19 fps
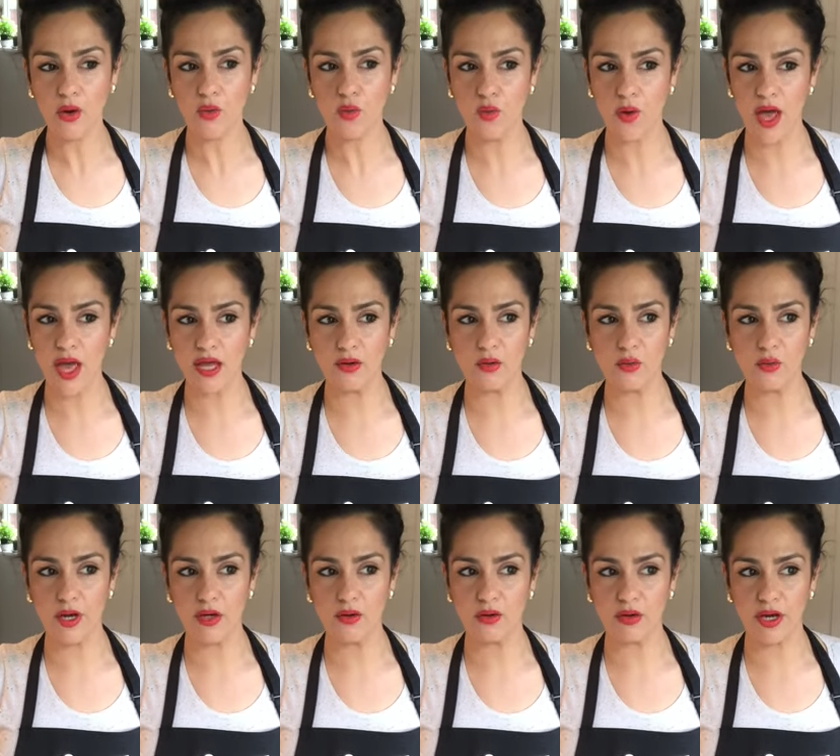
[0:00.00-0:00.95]
when
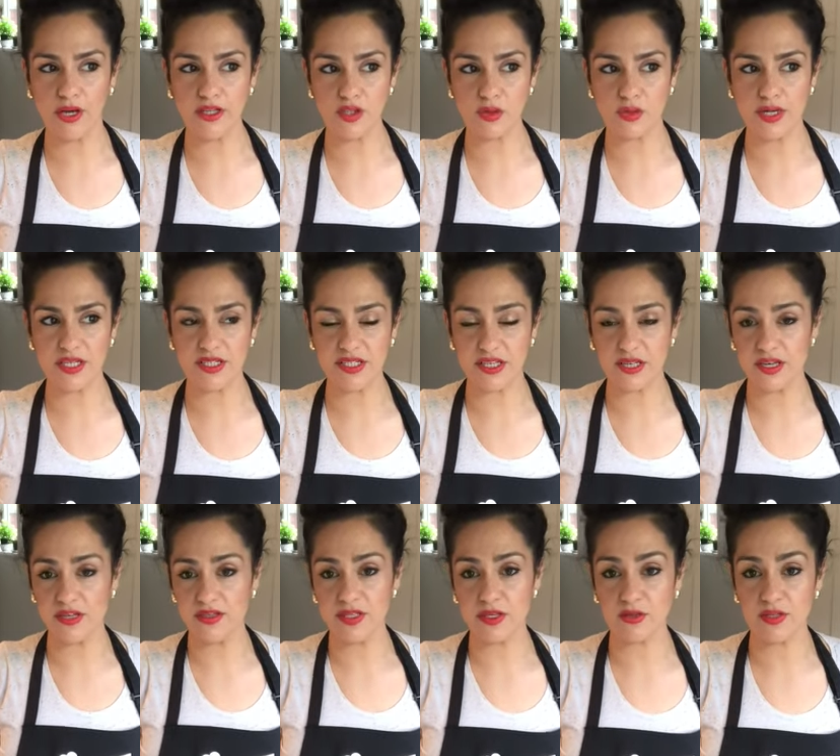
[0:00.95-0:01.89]
we're not going to eat it
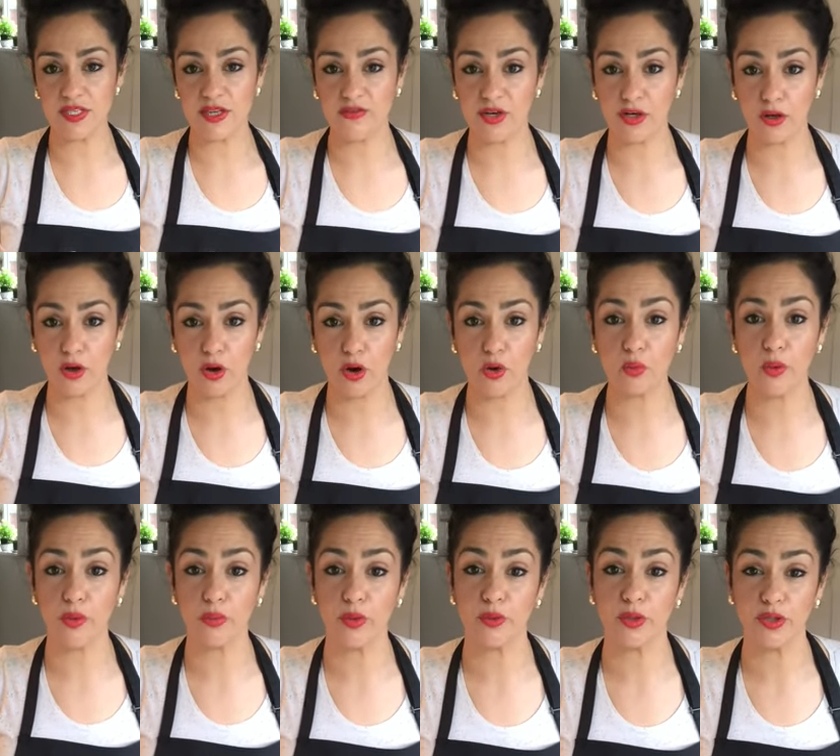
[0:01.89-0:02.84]
until 7 o'clock
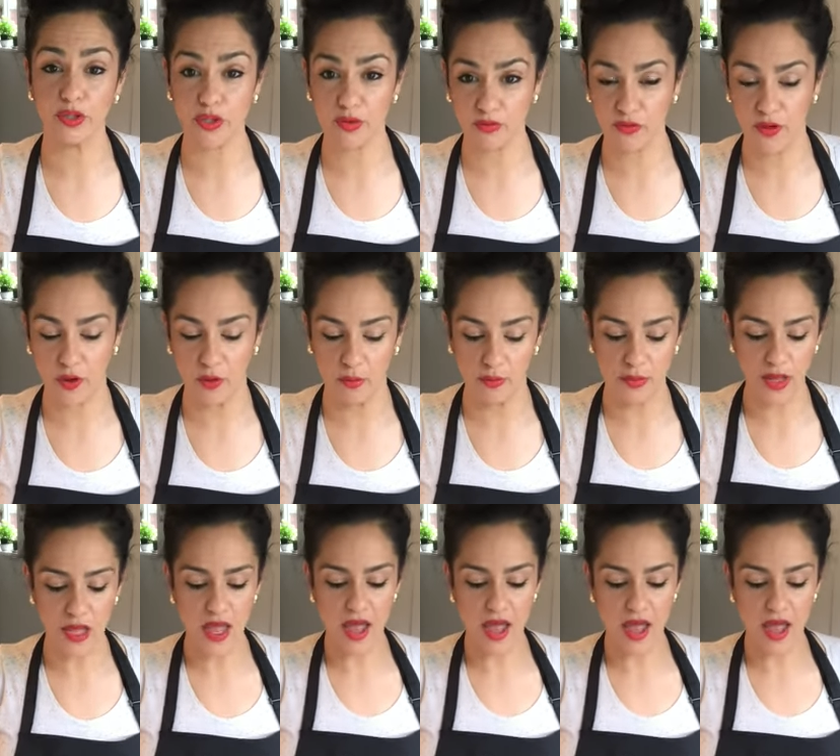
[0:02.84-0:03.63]
when we watch the film?